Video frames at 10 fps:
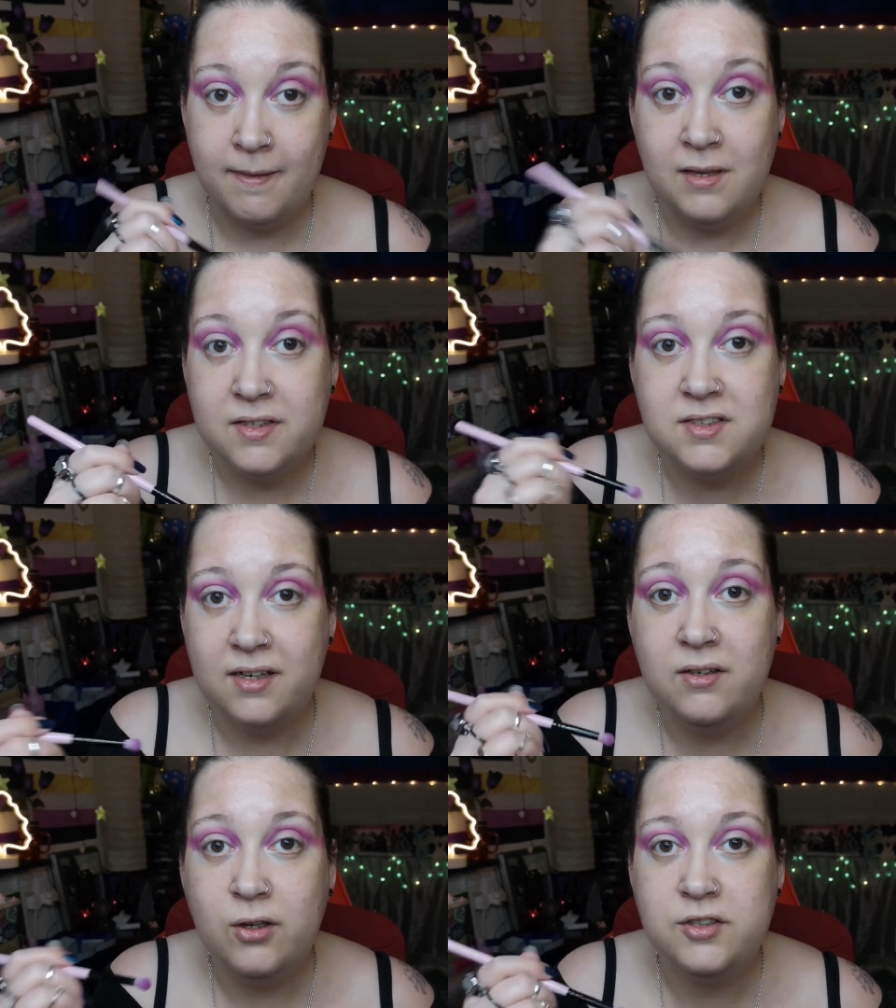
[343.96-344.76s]
the
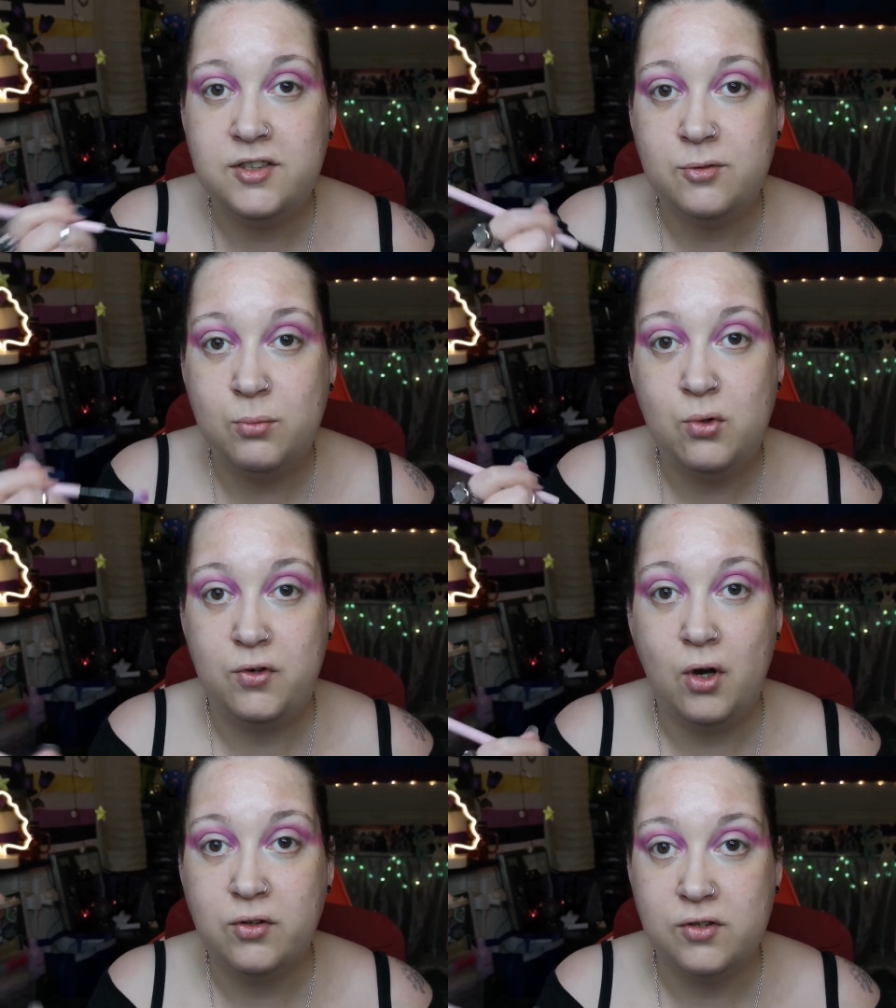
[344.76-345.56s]
technology has
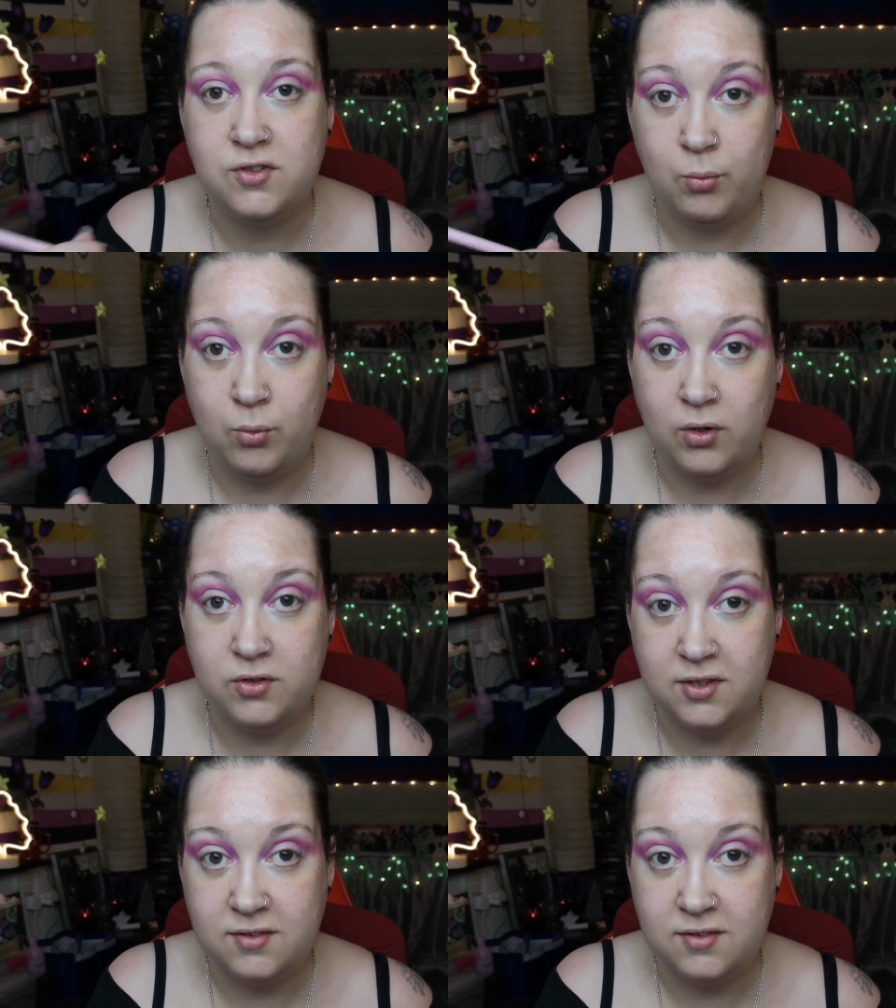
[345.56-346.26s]
moved on somewhat since